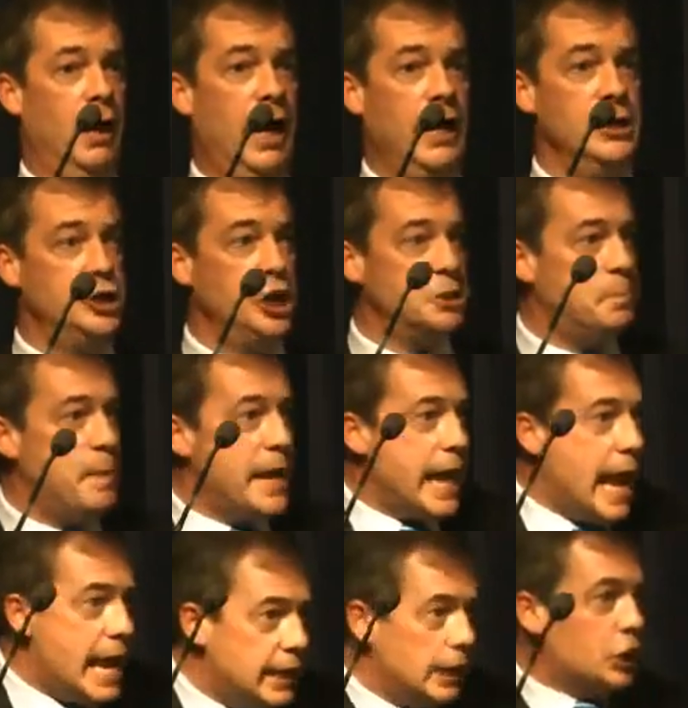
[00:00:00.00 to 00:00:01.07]
And just
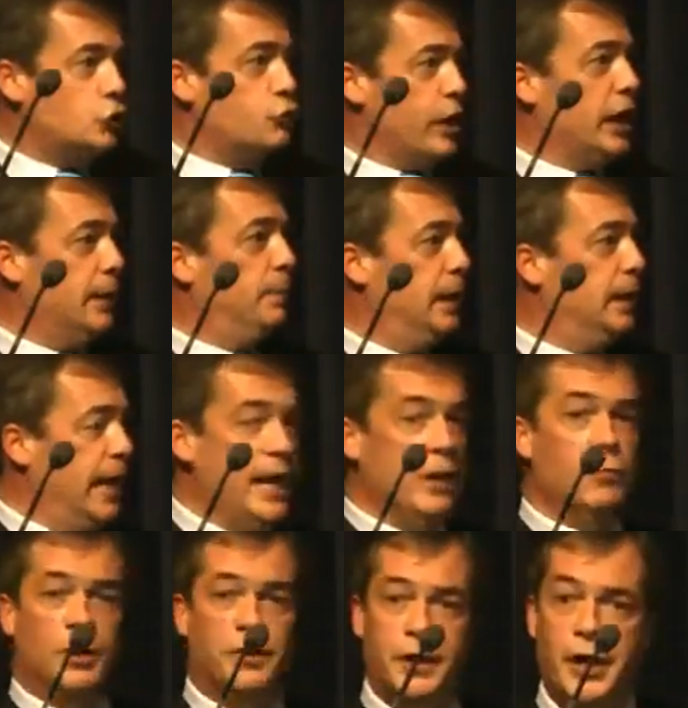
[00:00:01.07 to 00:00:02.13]
being inextricably
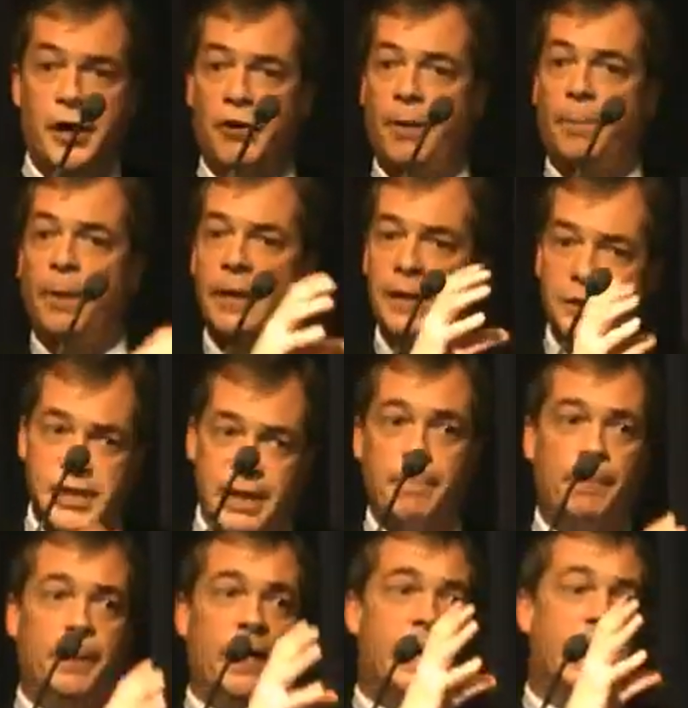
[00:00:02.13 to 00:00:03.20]
linked with Europe
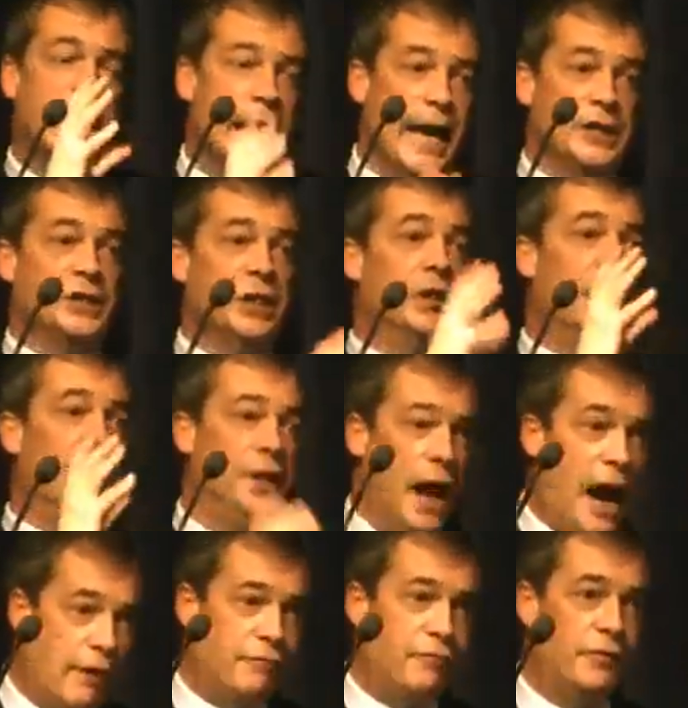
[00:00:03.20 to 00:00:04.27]
simply isn't
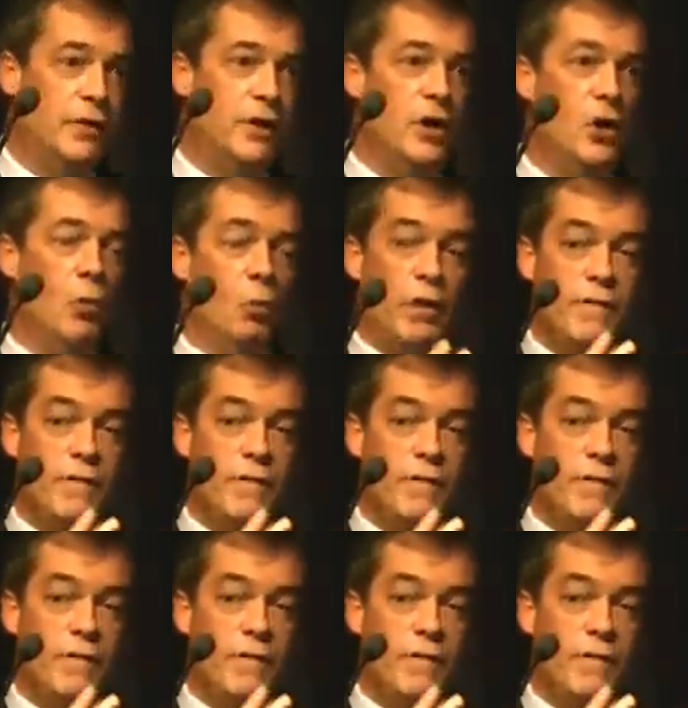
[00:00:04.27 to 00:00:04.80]
enough.